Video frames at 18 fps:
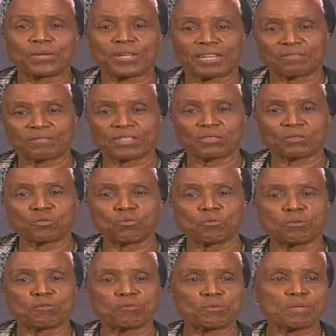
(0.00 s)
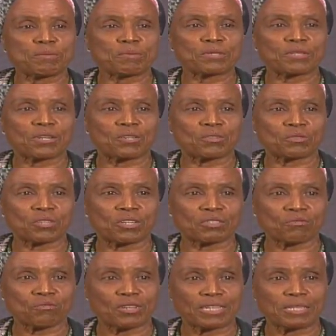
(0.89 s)
we have that group of people now
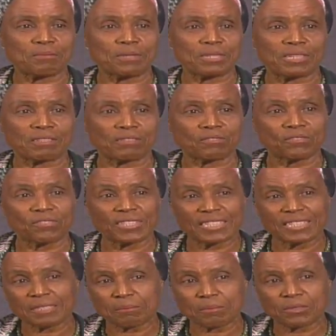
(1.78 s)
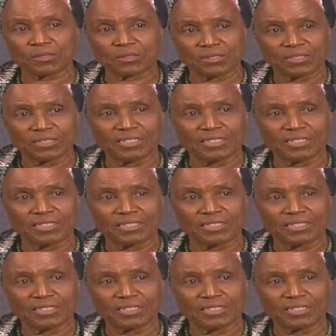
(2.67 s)
not really being available